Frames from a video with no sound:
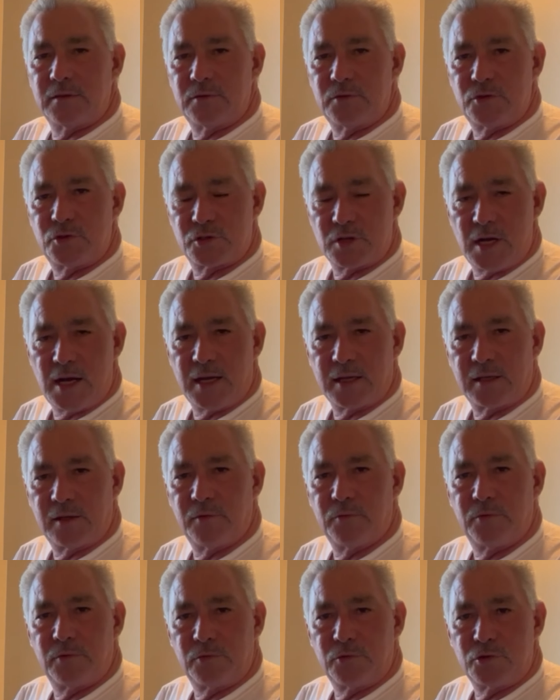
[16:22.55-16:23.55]
truck,
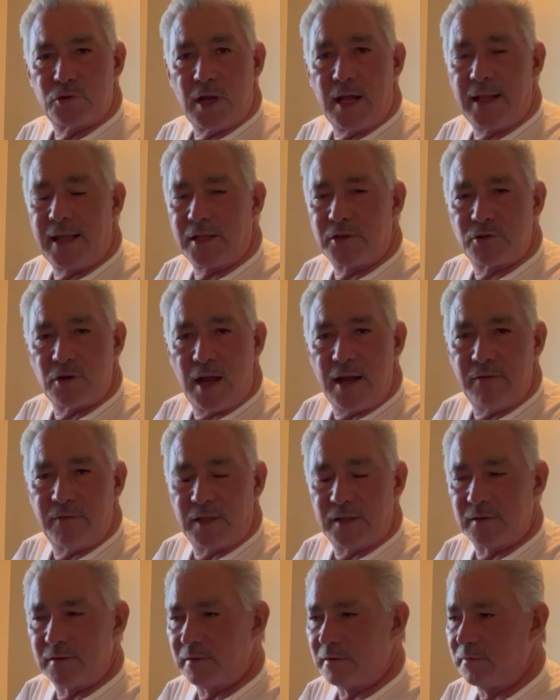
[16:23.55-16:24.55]
like driving
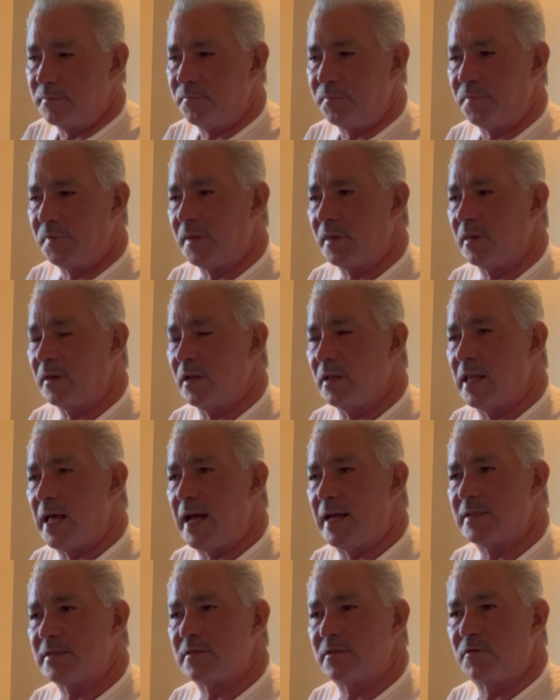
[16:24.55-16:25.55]
the
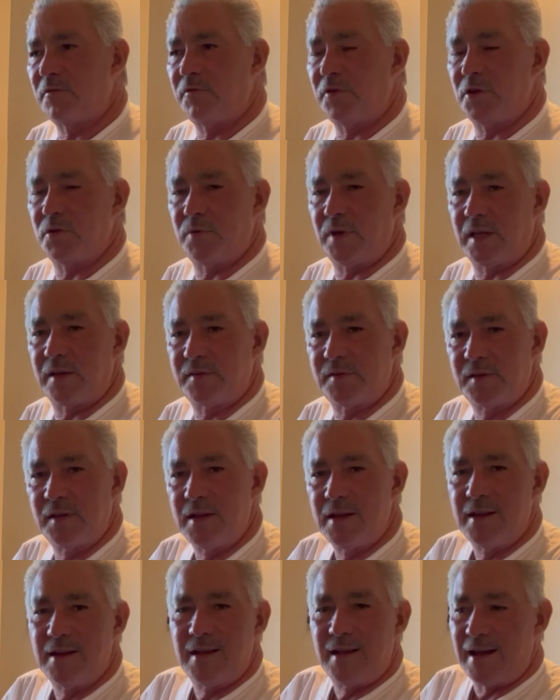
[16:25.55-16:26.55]
last few weeks,
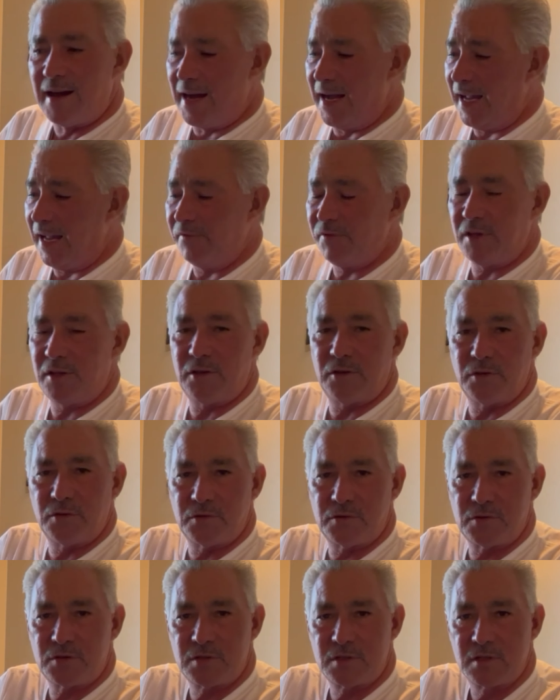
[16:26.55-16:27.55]
I have to
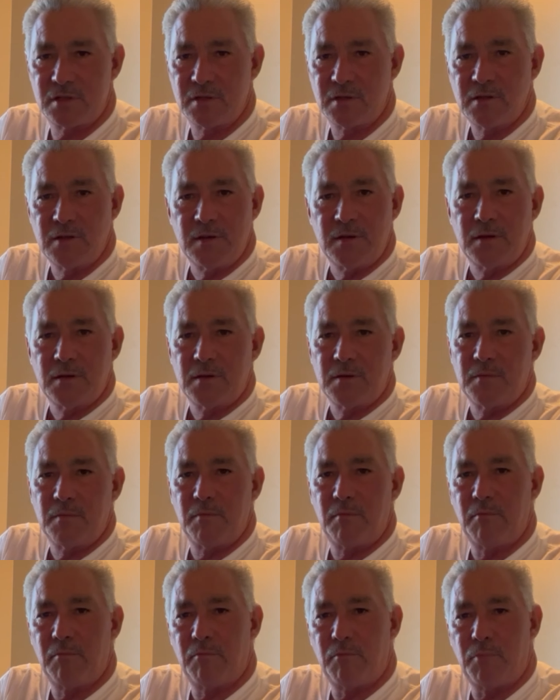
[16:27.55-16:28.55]
use
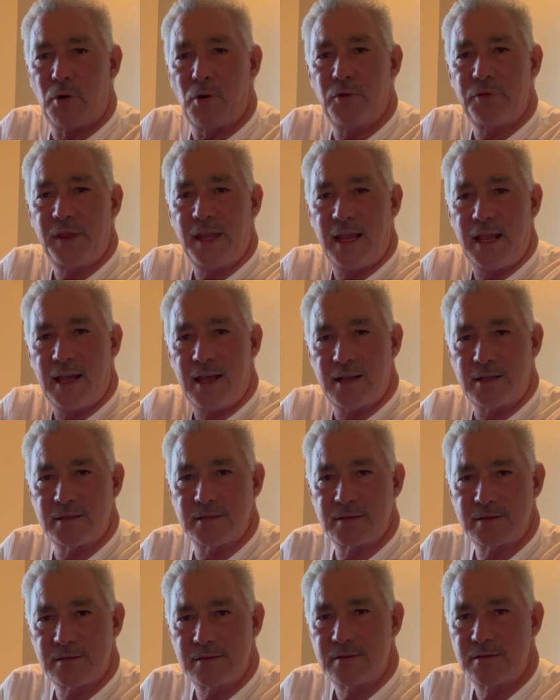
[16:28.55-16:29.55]
both
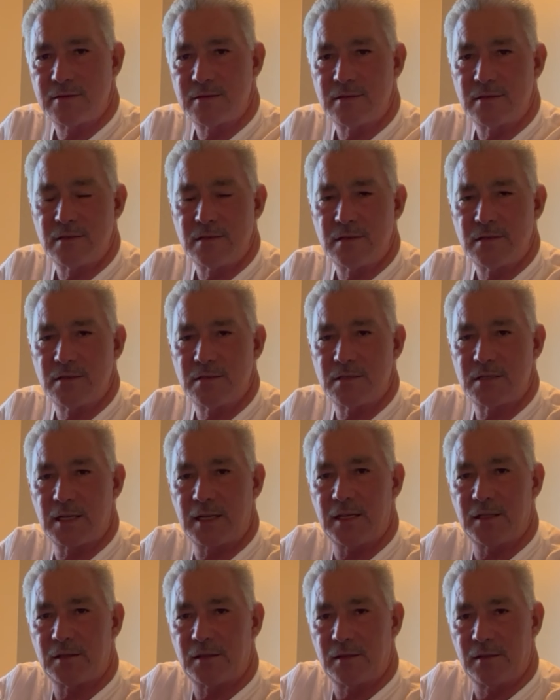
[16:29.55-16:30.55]
hands
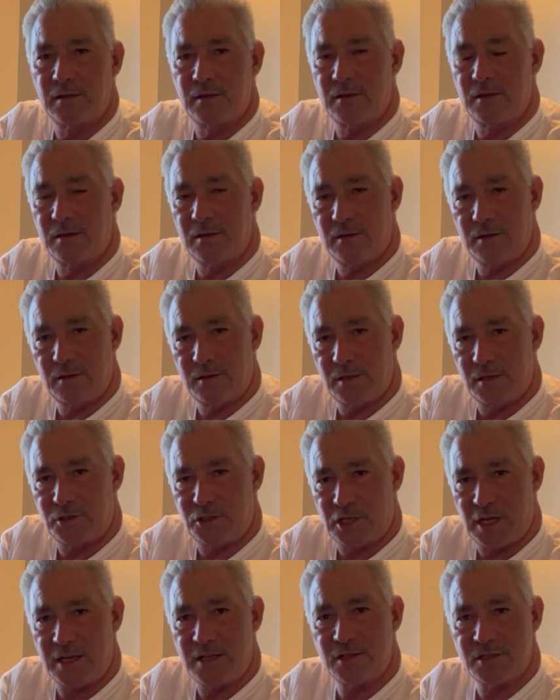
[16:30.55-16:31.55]
to
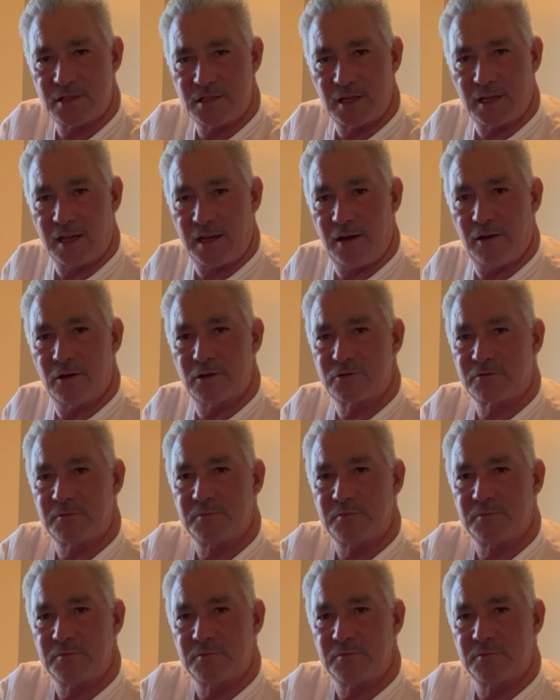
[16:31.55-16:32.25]
change the gears